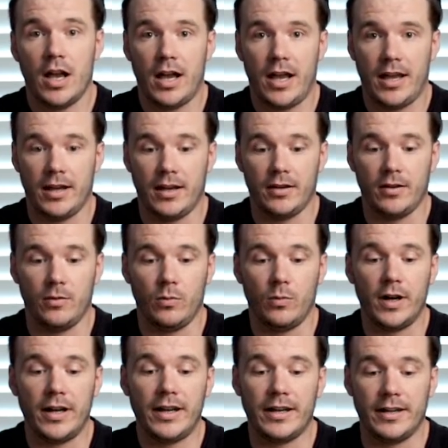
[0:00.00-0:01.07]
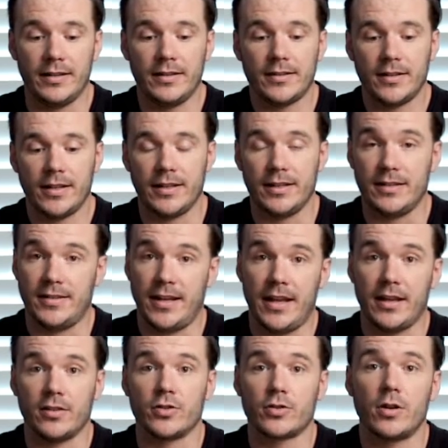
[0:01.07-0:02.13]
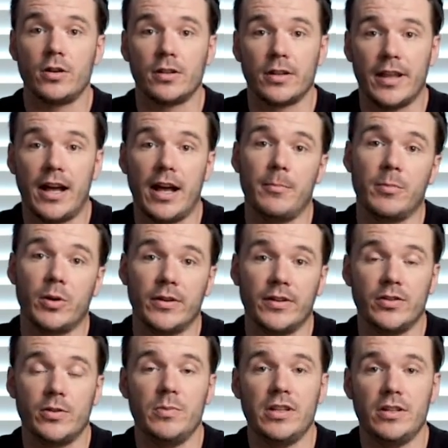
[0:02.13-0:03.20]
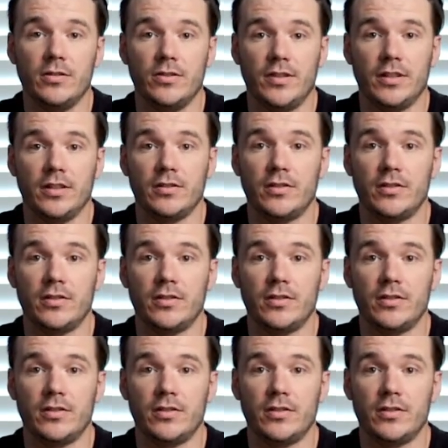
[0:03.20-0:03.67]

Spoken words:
And what it is a controller that I'm going to be using